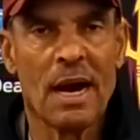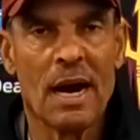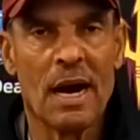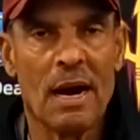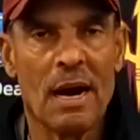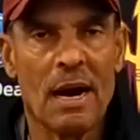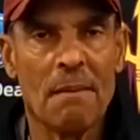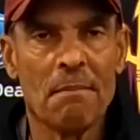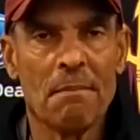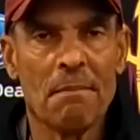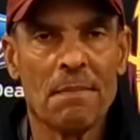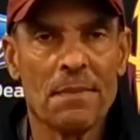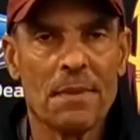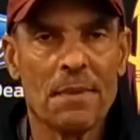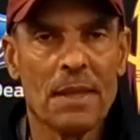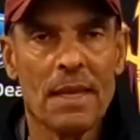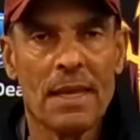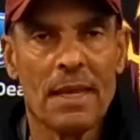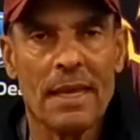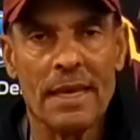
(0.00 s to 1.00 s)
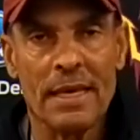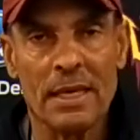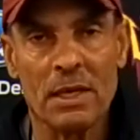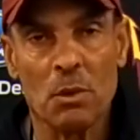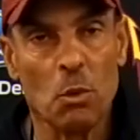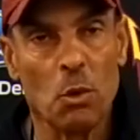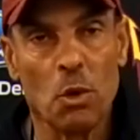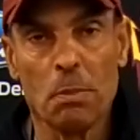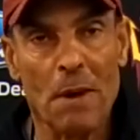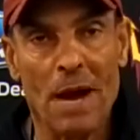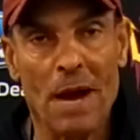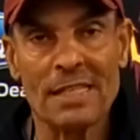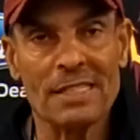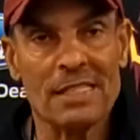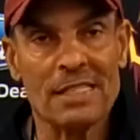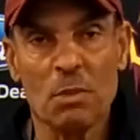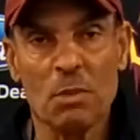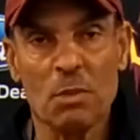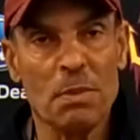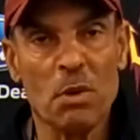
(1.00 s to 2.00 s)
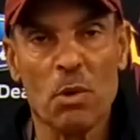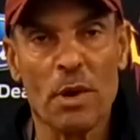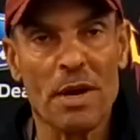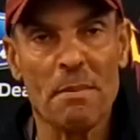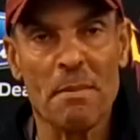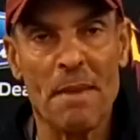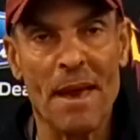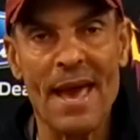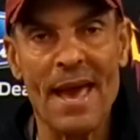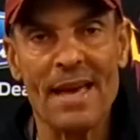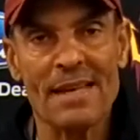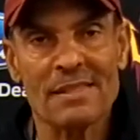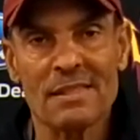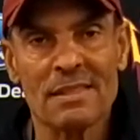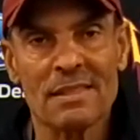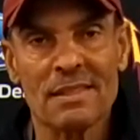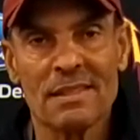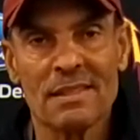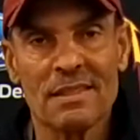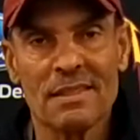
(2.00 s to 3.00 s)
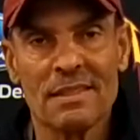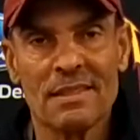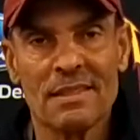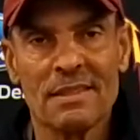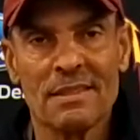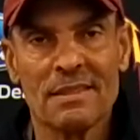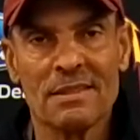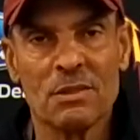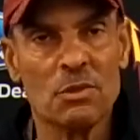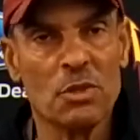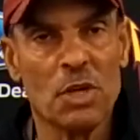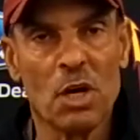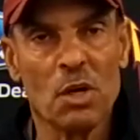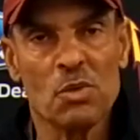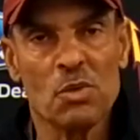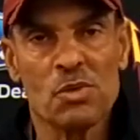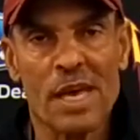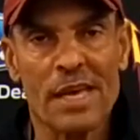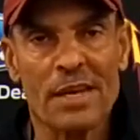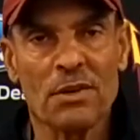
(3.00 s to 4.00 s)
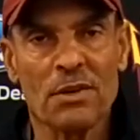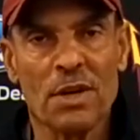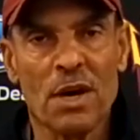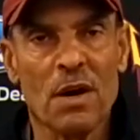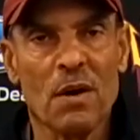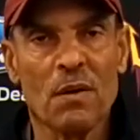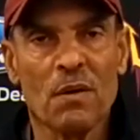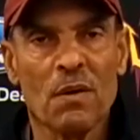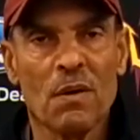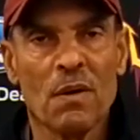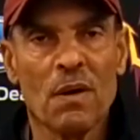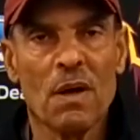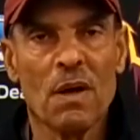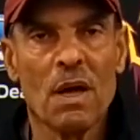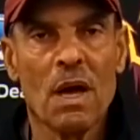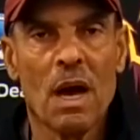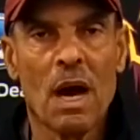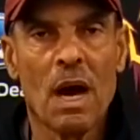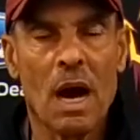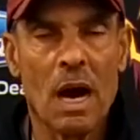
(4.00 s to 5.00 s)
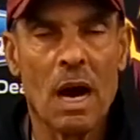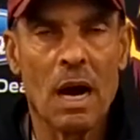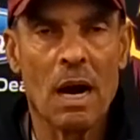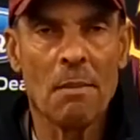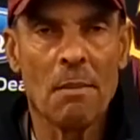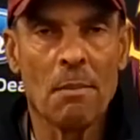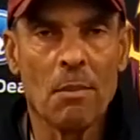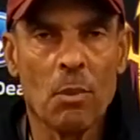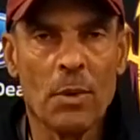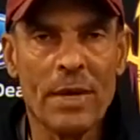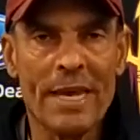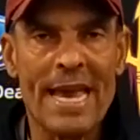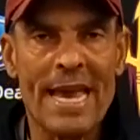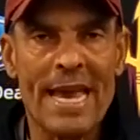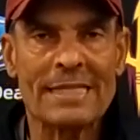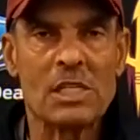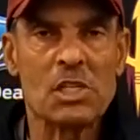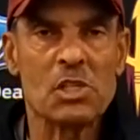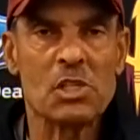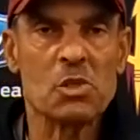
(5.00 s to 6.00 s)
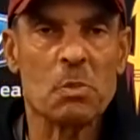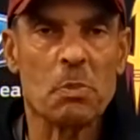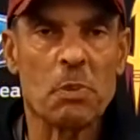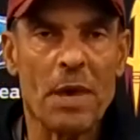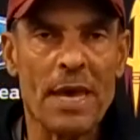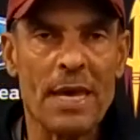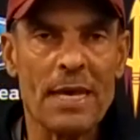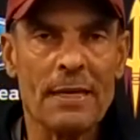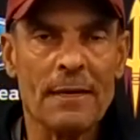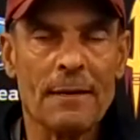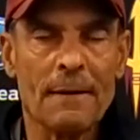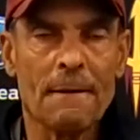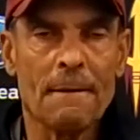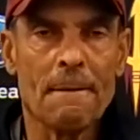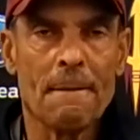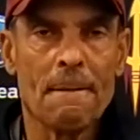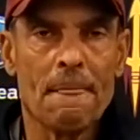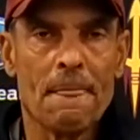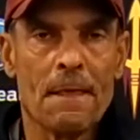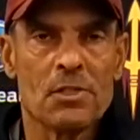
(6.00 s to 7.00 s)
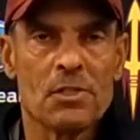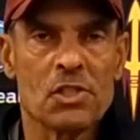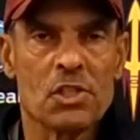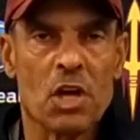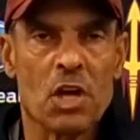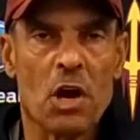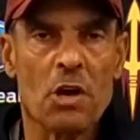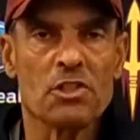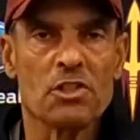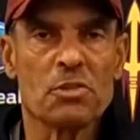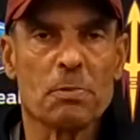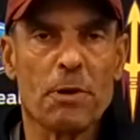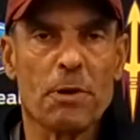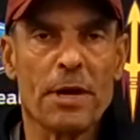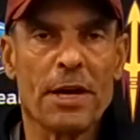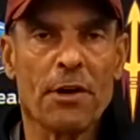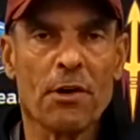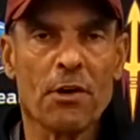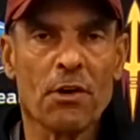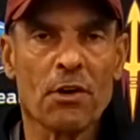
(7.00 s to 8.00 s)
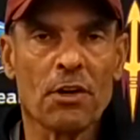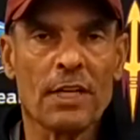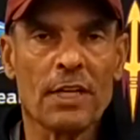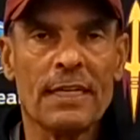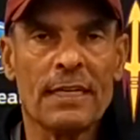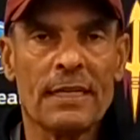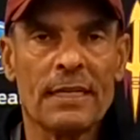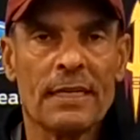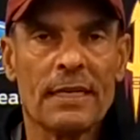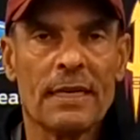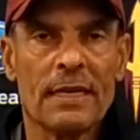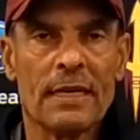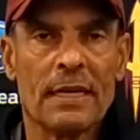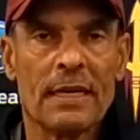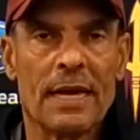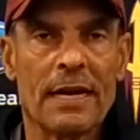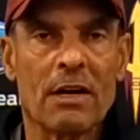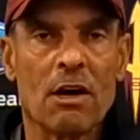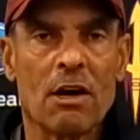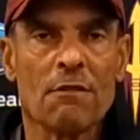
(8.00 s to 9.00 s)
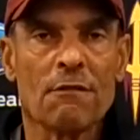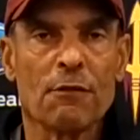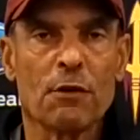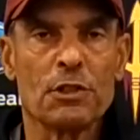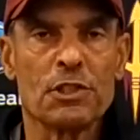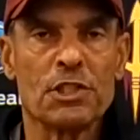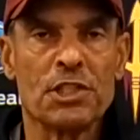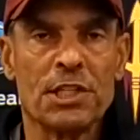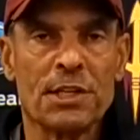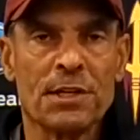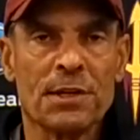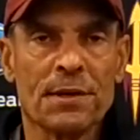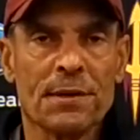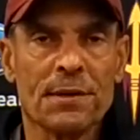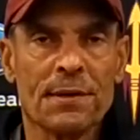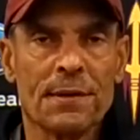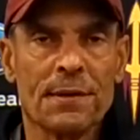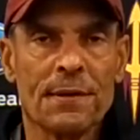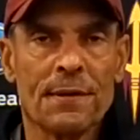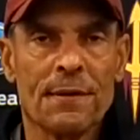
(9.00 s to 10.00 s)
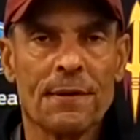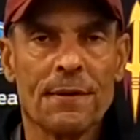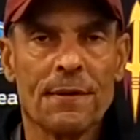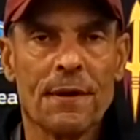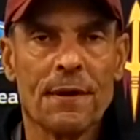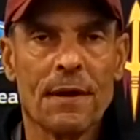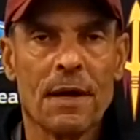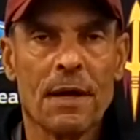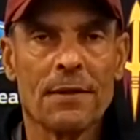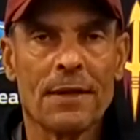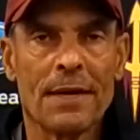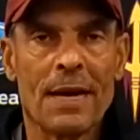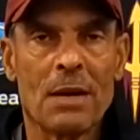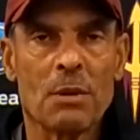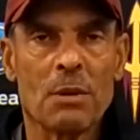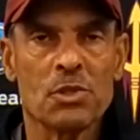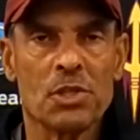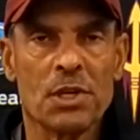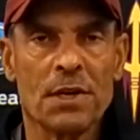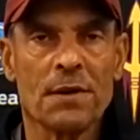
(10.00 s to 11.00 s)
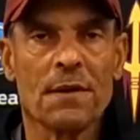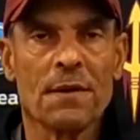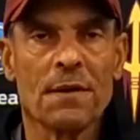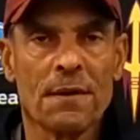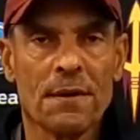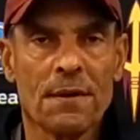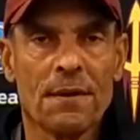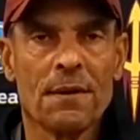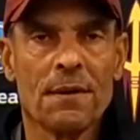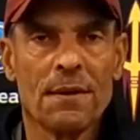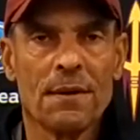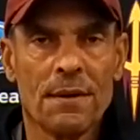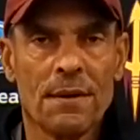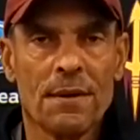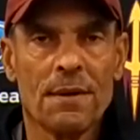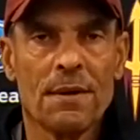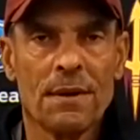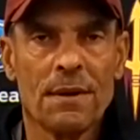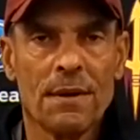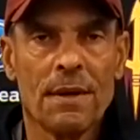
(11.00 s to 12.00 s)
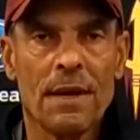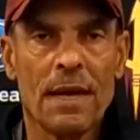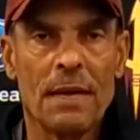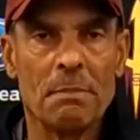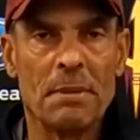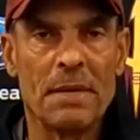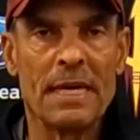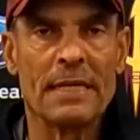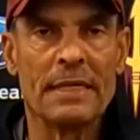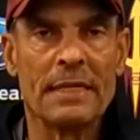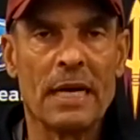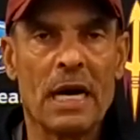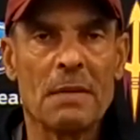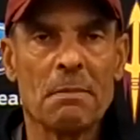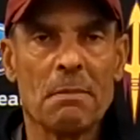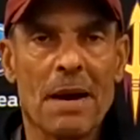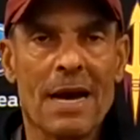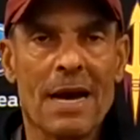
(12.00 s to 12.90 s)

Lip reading: we'll probably still be wearing masks. Who knows? I don't know. We anticipate starting spring early, like our first year, that I was here and being done